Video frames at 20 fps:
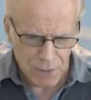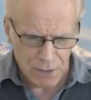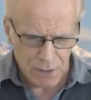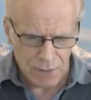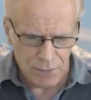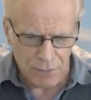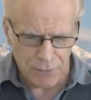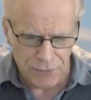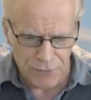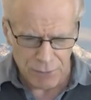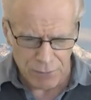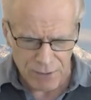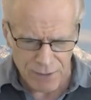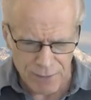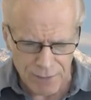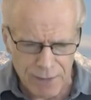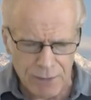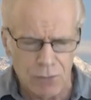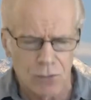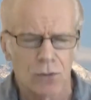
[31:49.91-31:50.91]
In the theory
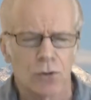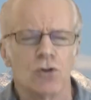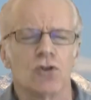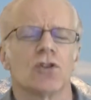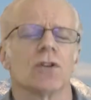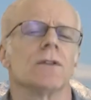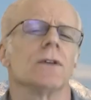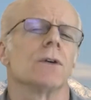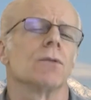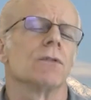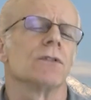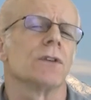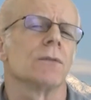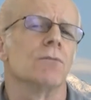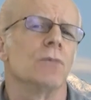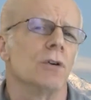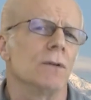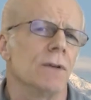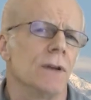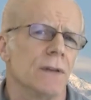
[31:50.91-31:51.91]
of evolution, there was a
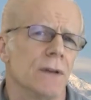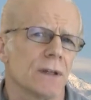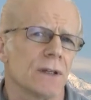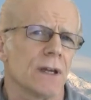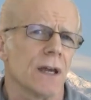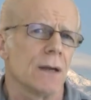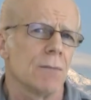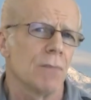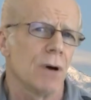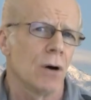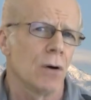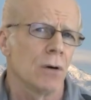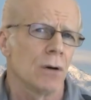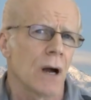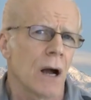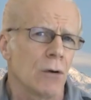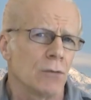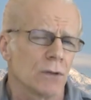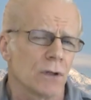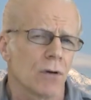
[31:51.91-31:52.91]
movie that came
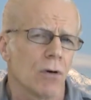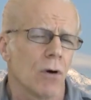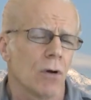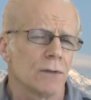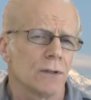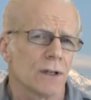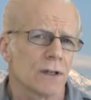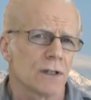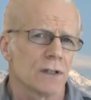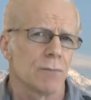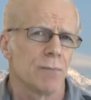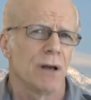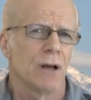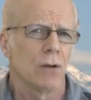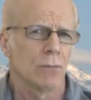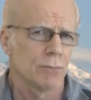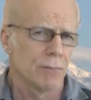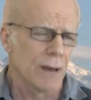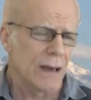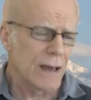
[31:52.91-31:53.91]
out called
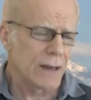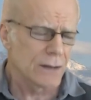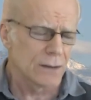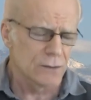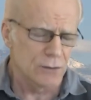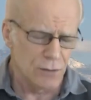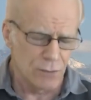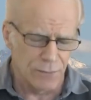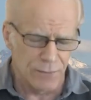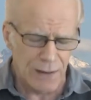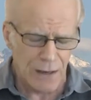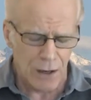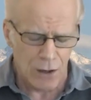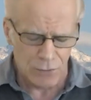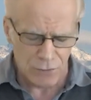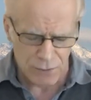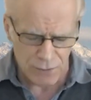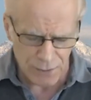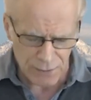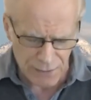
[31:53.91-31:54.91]
Expelled back in
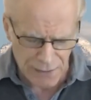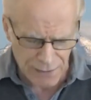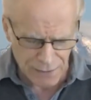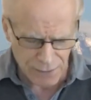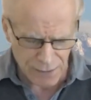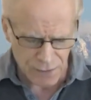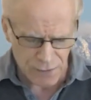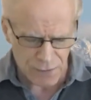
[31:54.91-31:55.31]
2008,